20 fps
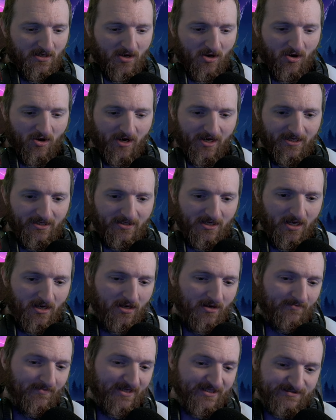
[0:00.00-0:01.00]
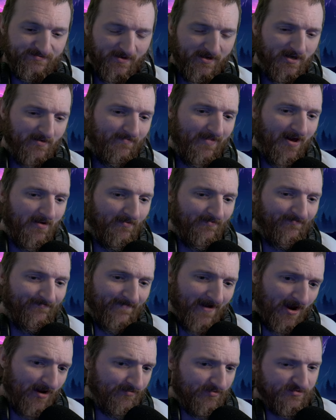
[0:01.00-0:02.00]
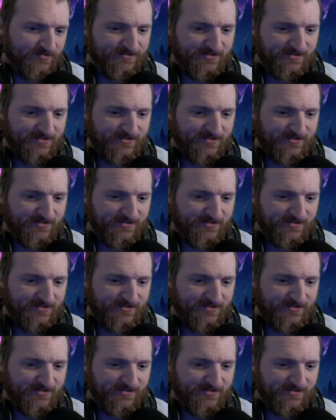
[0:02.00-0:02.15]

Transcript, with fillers: All right, um, it's been about five or